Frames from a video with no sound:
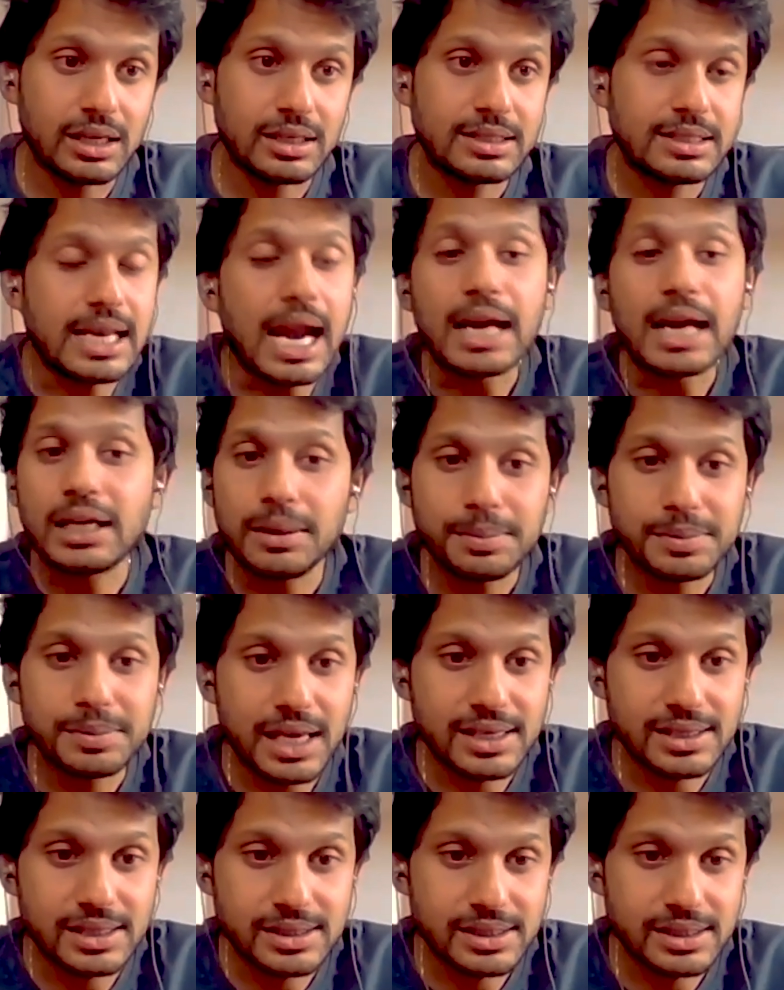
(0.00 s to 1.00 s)
startups,
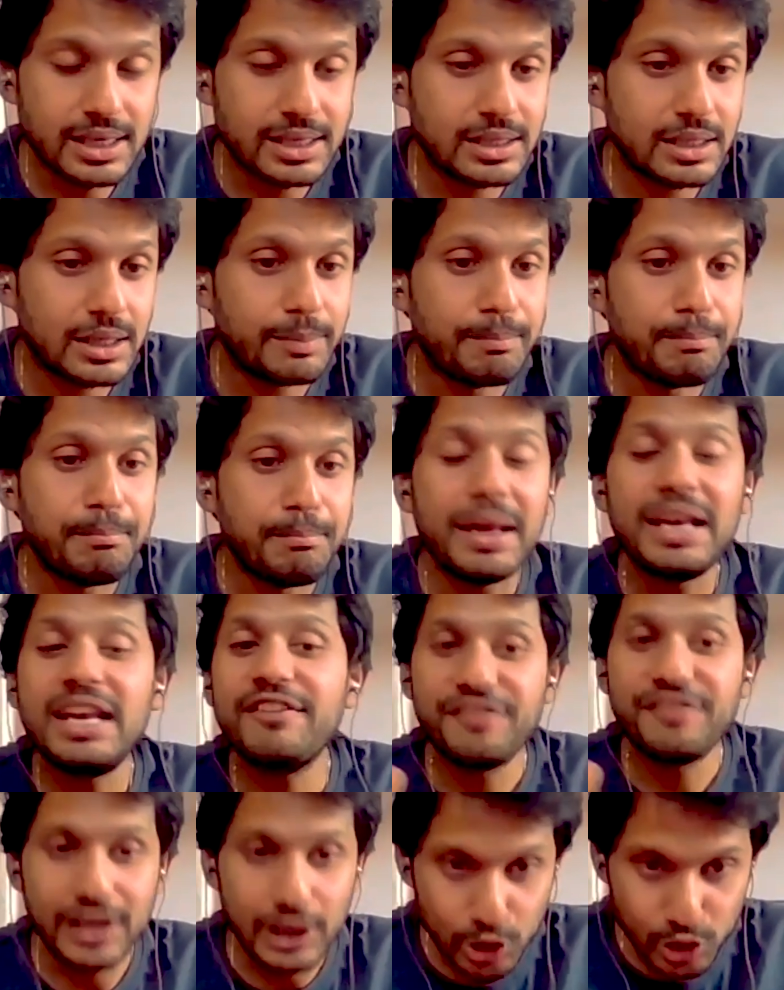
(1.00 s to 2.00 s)
as I said,
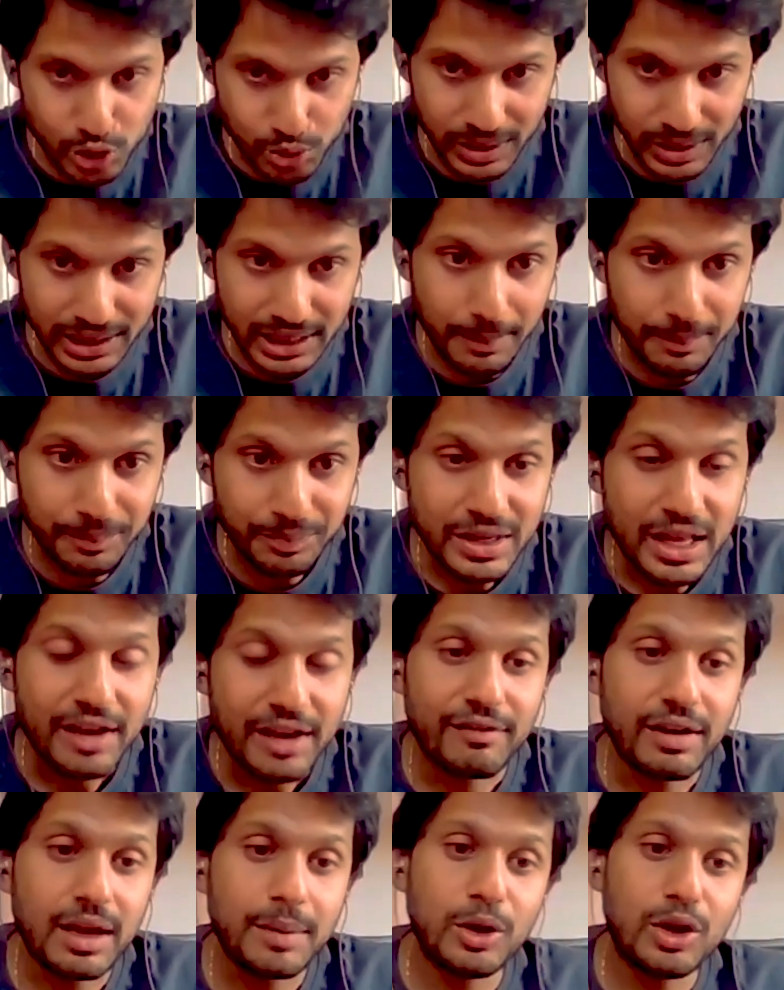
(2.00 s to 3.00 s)
many failures will come.
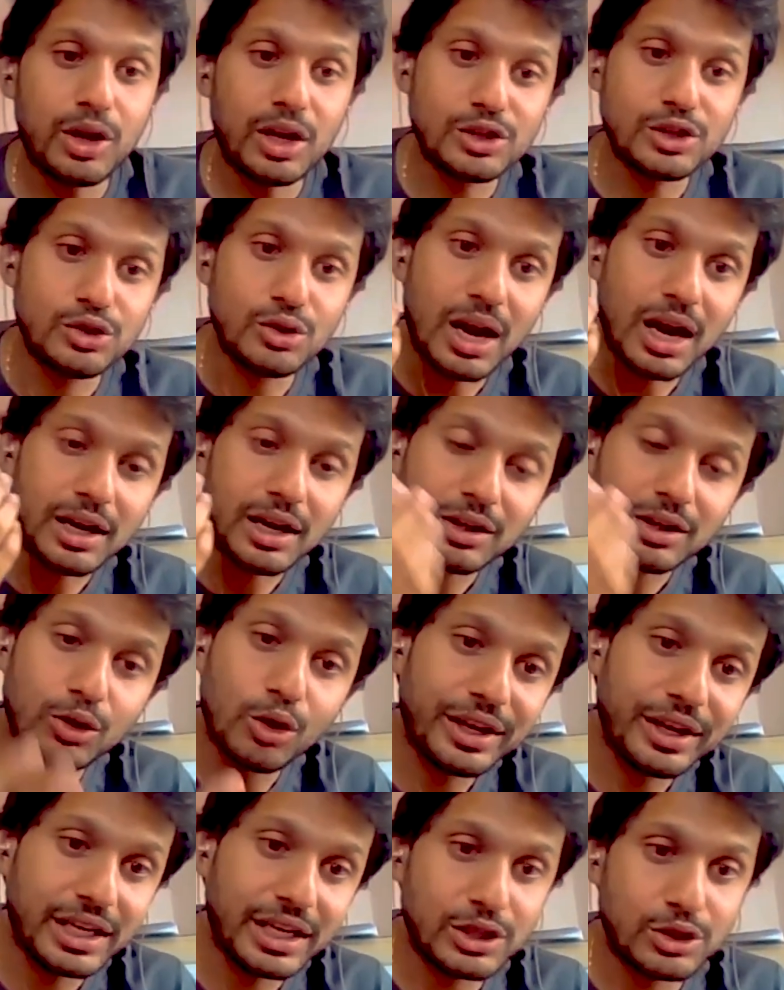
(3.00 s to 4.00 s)
Why? Because you are
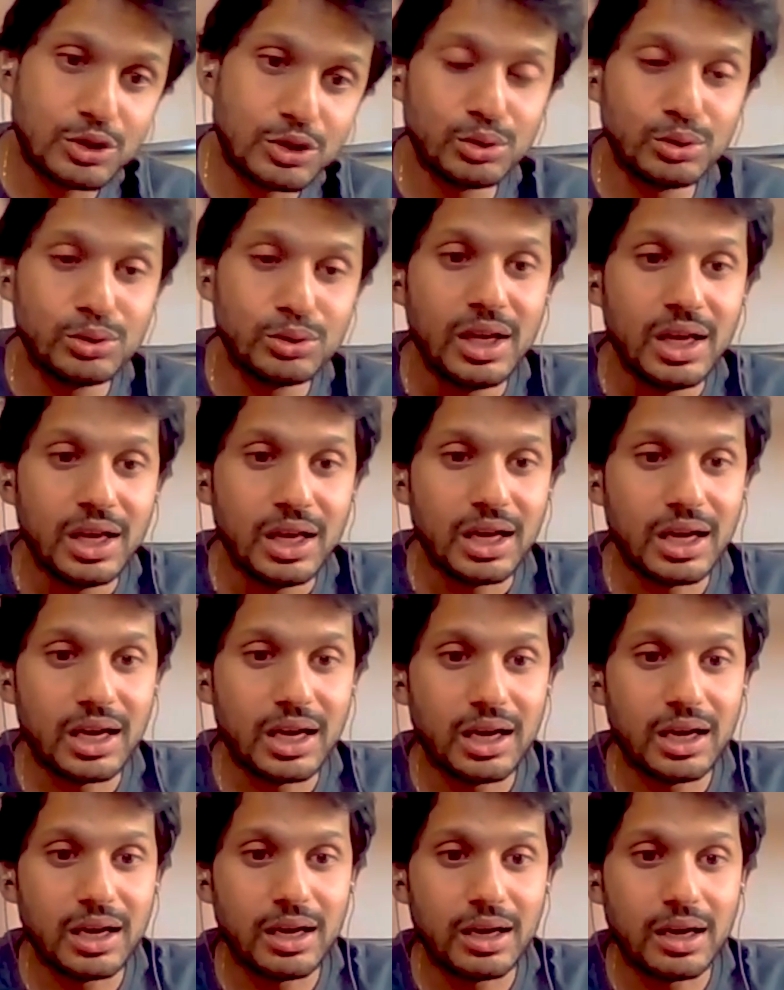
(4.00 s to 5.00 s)
going into
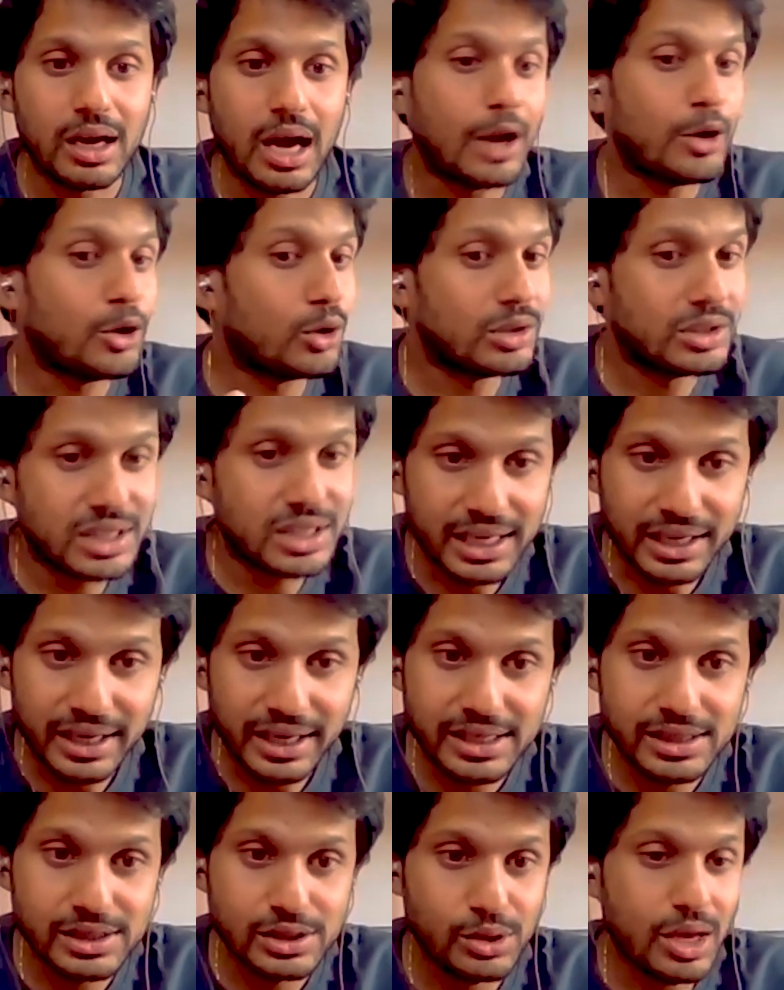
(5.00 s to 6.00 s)
unknown
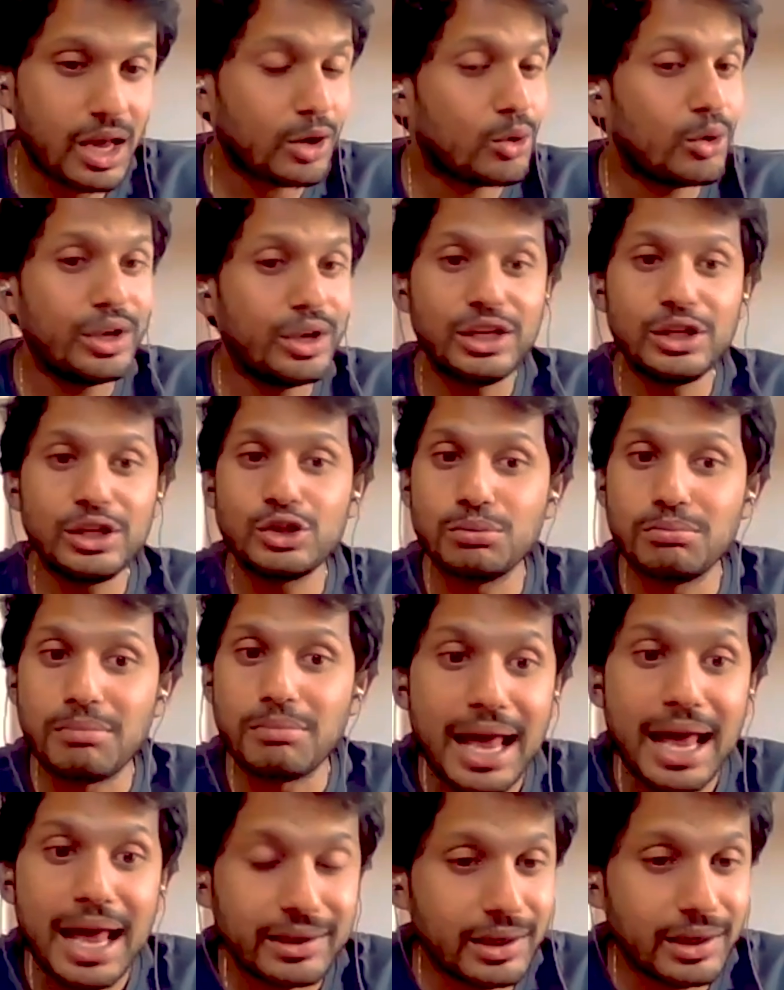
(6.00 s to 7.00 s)
terrains. You are going into
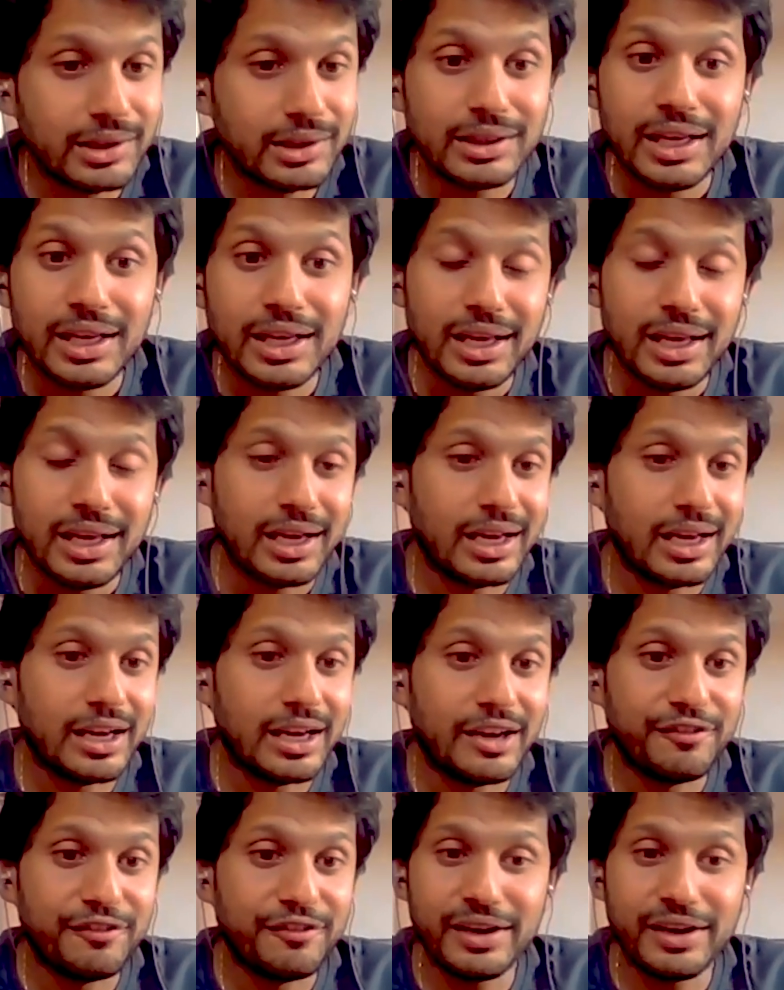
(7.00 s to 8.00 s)
market
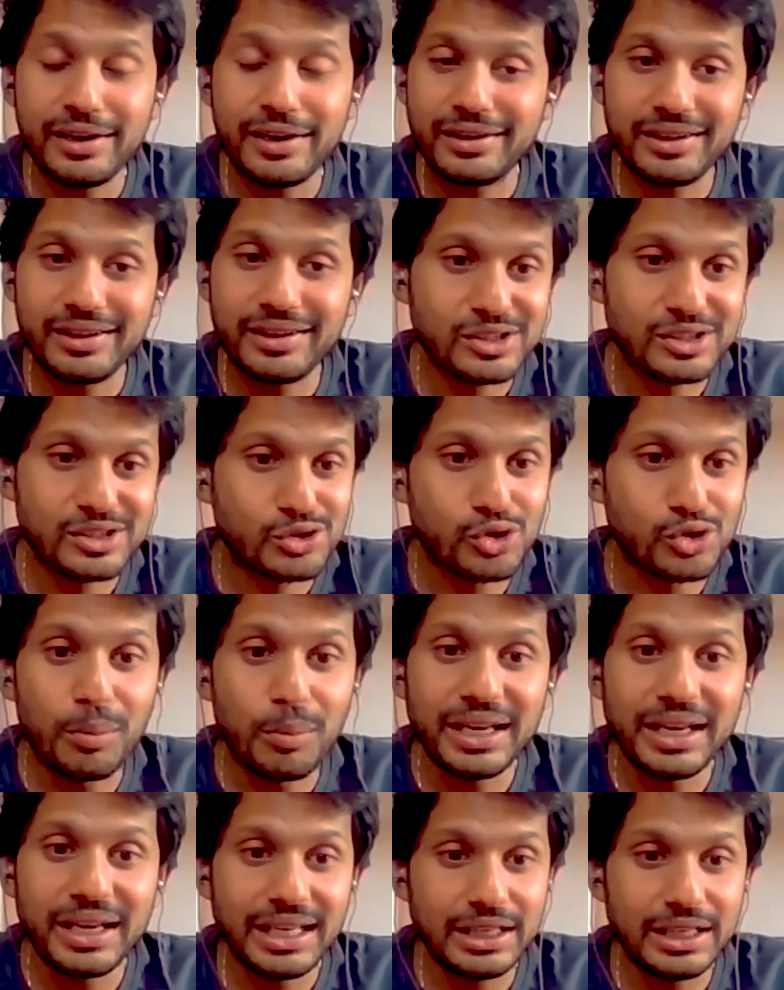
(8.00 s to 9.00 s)
where so
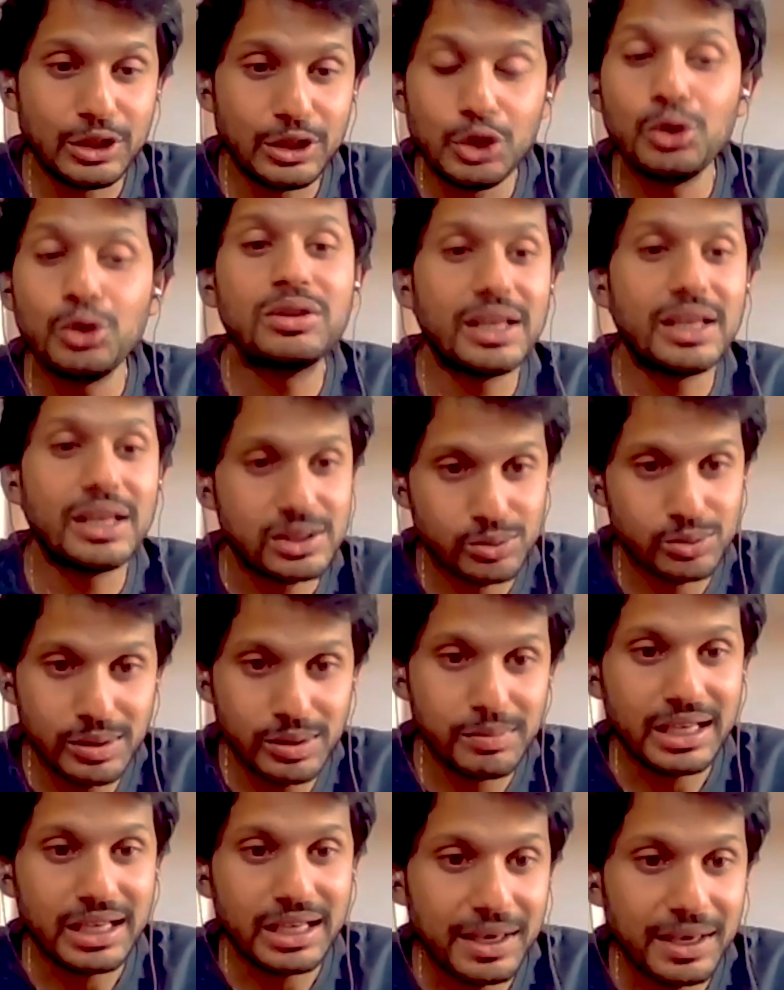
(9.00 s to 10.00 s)
many new things will
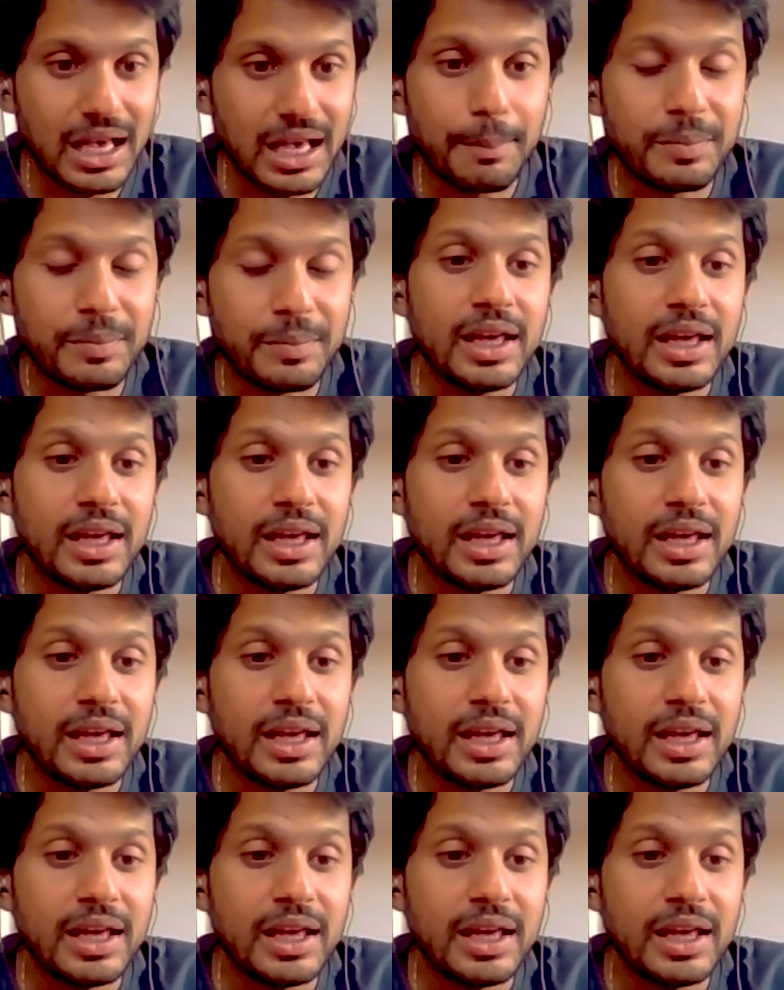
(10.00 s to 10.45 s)
be coming up.